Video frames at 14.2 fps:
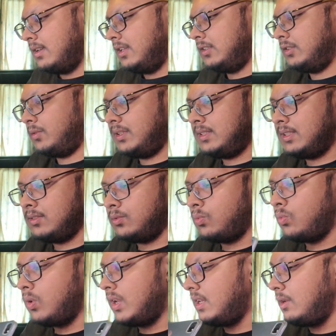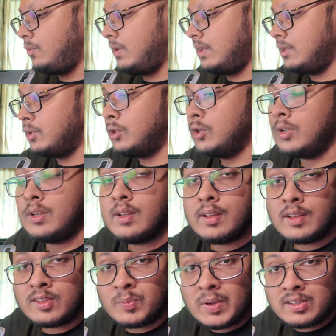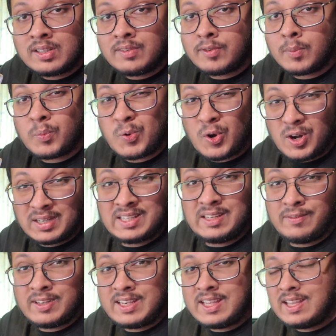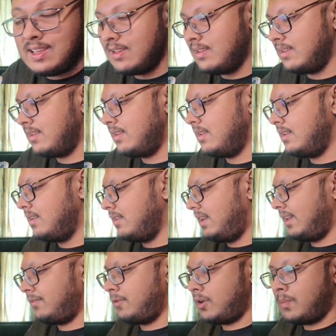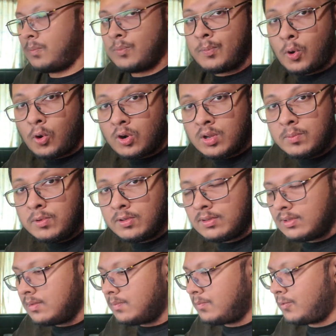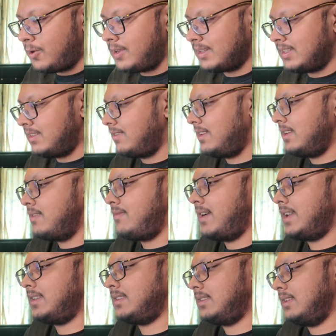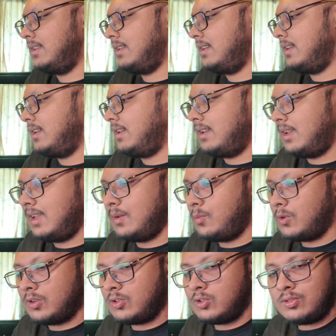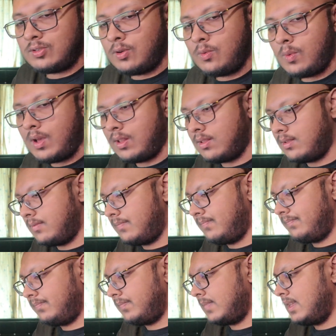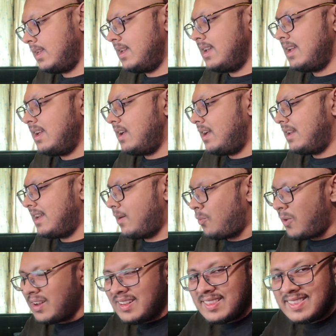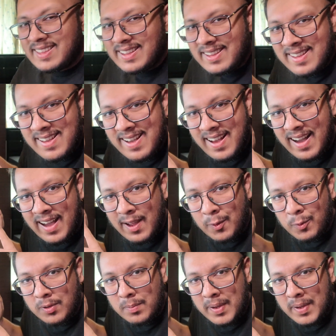So this is really good, especially for productivity, like for a portable productivity device. It works so well. Now, one thing I will